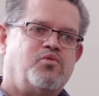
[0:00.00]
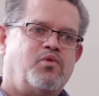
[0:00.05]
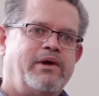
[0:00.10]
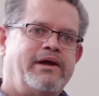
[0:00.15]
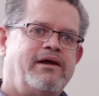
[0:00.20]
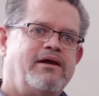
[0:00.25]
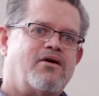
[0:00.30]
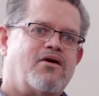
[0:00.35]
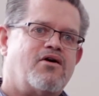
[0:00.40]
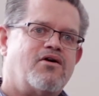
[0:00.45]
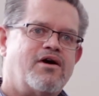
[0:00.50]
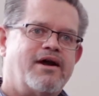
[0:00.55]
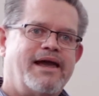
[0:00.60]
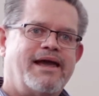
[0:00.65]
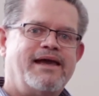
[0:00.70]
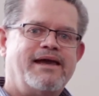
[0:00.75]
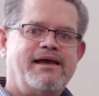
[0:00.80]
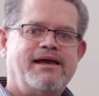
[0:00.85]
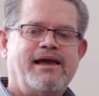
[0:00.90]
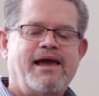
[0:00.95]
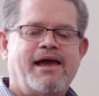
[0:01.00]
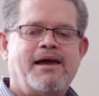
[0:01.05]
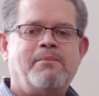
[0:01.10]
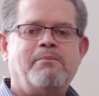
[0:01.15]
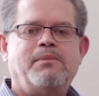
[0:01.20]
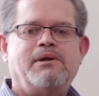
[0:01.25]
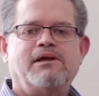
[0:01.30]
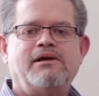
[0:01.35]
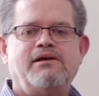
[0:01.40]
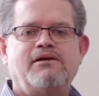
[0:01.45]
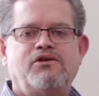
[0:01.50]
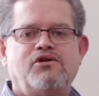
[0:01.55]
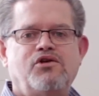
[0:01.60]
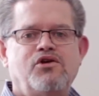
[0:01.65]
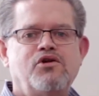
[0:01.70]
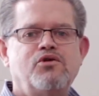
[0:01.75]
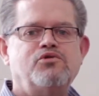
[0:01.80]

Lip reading: we are a gambling